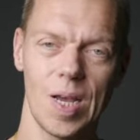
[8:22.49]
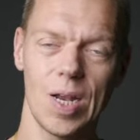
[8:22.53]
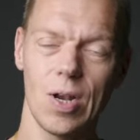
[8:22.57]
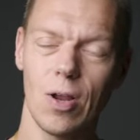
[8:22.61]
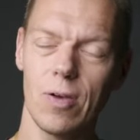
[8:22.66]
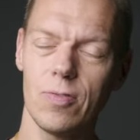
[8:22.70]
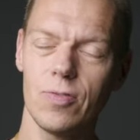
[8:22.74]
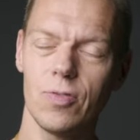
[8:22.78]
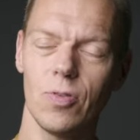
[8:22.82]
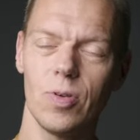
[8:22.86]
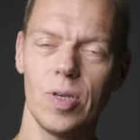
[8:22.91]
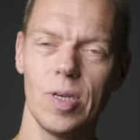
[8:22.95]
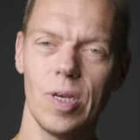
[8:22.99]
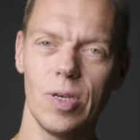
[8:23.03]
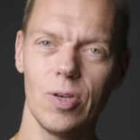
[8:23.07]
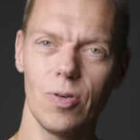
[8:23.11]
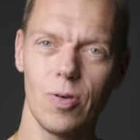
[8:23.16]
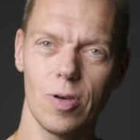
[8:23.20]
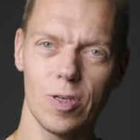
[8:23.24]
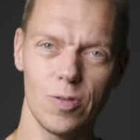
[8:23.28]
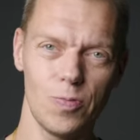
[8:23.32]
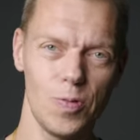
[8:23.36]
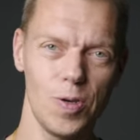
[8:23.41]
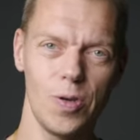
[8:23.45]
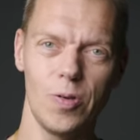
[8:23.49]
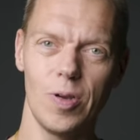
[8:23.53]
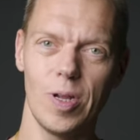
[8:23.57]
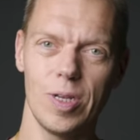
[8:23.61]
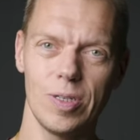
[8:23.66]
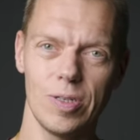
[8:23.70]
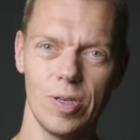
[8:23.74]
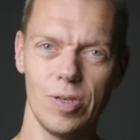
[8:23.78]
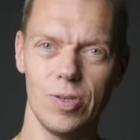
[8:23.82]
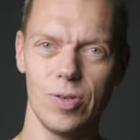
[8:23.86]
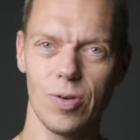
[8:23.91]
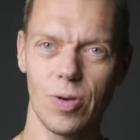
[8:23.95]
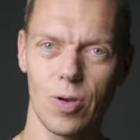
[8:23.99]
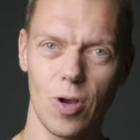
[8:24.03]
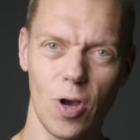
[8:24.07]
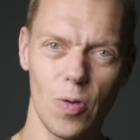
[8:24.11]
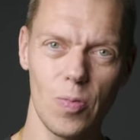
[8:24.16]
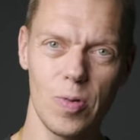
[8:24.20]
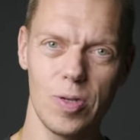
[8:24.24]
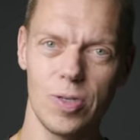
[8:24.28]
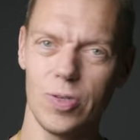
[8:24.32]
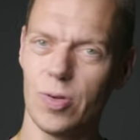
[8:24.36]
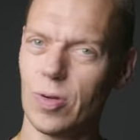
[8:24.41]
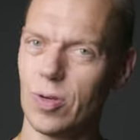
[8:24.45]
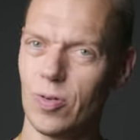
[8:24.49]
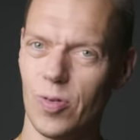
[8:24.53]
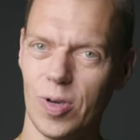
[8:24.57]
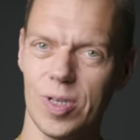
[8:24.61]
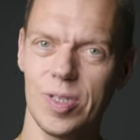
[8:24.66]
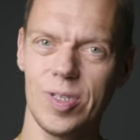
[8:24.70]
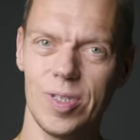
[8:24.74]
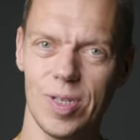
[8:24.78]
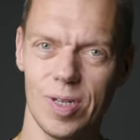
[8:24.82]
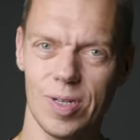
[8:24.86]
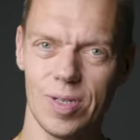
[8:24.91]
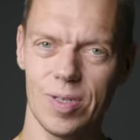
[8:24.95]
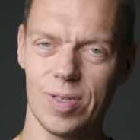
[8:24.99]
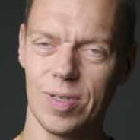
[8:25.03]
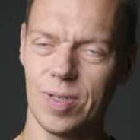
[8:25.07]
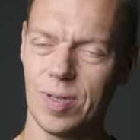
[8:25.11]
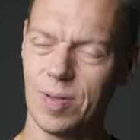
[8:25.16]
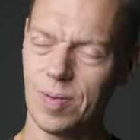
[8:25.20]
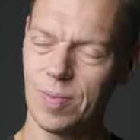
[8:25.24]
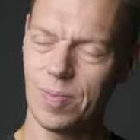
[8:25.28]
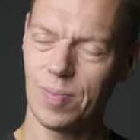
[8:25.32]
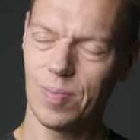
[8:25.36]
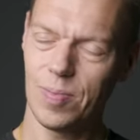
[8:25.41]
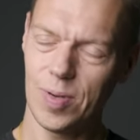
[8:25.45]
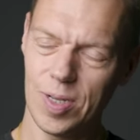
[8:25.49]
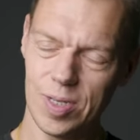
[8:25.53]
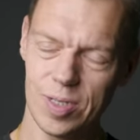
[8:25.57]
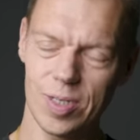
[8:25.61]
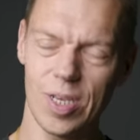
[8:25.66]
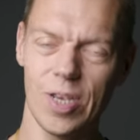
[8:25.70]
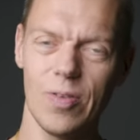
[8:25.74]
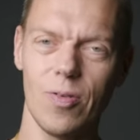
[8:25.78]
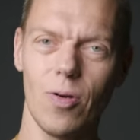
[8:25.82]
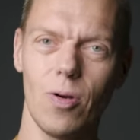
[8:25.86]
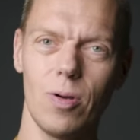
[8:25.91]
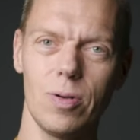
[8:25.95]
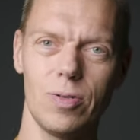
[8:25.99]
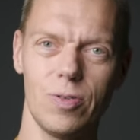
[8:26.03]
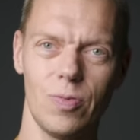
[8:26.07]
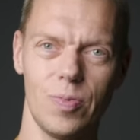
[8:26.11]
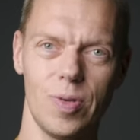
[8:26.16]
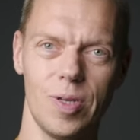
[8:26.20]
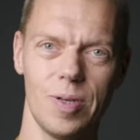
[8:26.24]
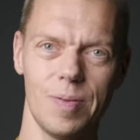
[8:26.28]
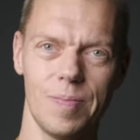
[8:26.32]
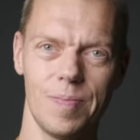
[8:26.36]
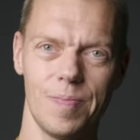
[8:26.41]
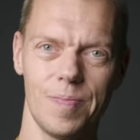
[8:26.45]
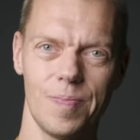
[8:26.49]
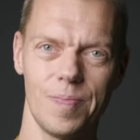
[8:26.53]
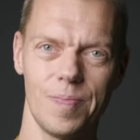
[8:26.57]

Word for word: I love to hear your experiences, your comments, your questions. Please give it all to me.